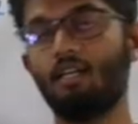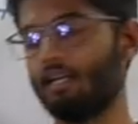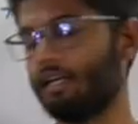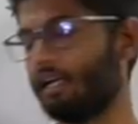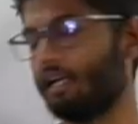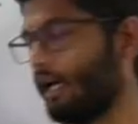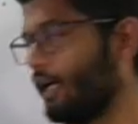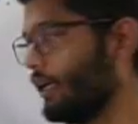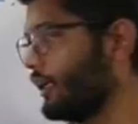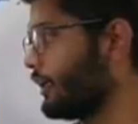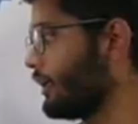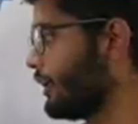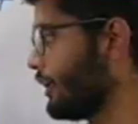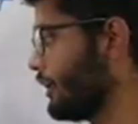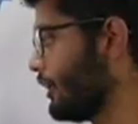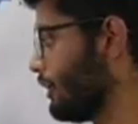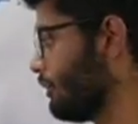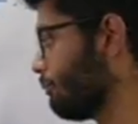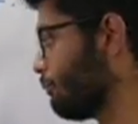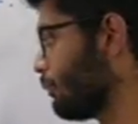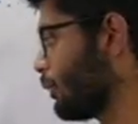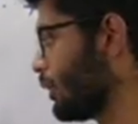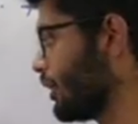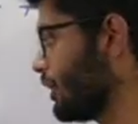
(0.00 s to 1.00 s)

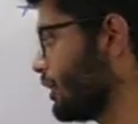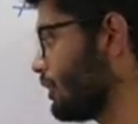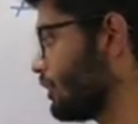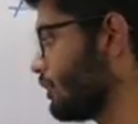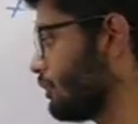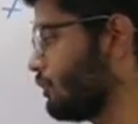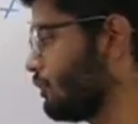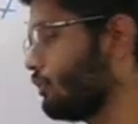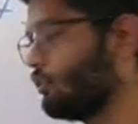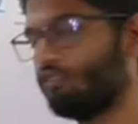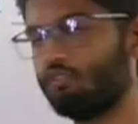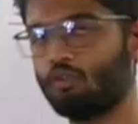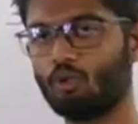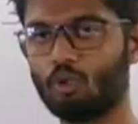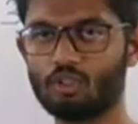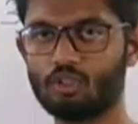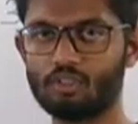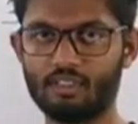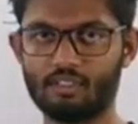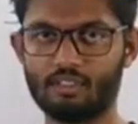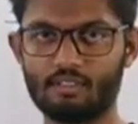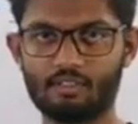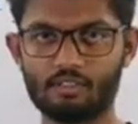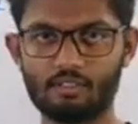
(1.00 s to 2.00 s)

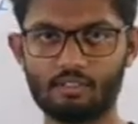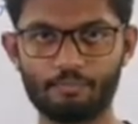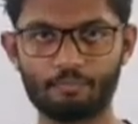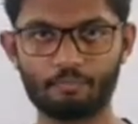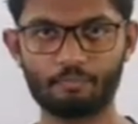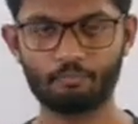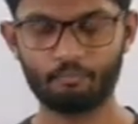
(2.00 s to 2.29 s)
19.46.